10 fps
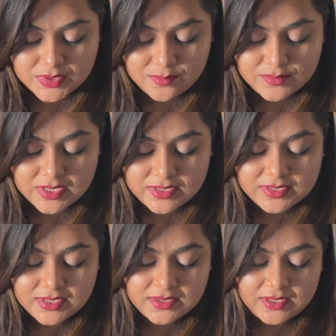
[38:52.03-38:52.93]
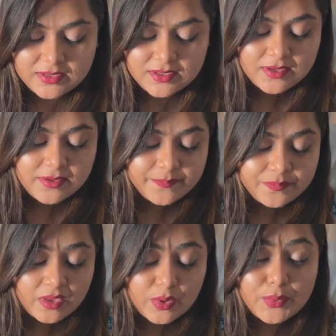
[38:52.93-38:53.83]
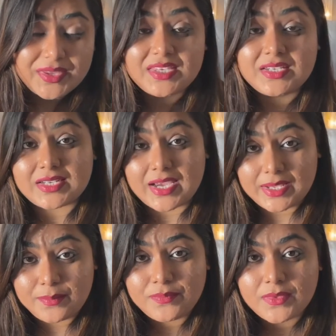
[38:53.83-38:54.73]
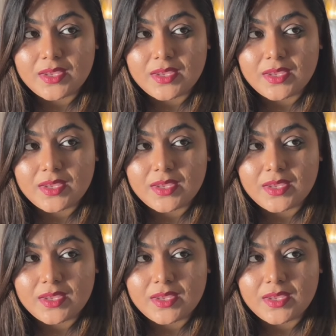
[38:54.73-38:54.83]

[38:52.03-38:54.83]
I'm sensing that with time,